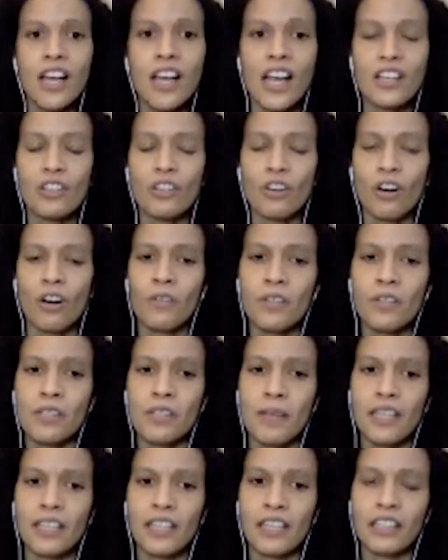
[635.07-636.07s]
And you're always
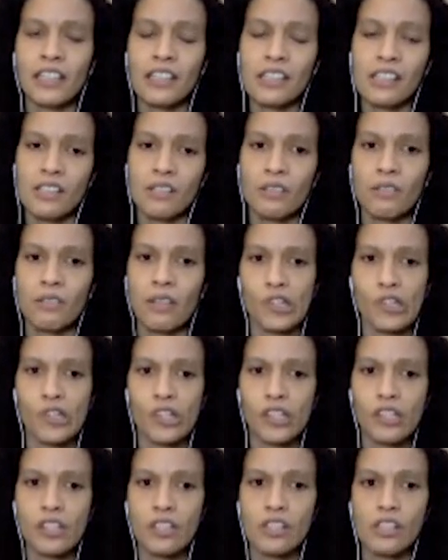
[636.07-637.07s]
making
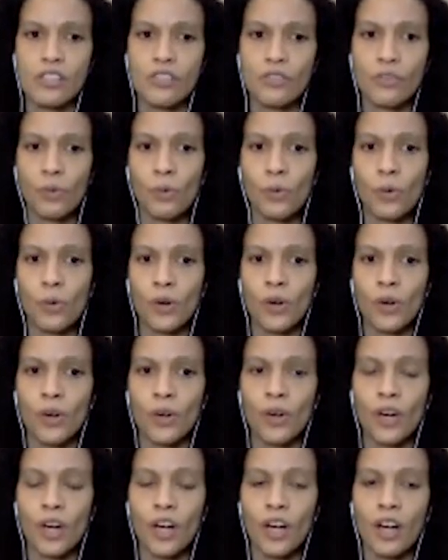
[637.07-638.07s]
considerations for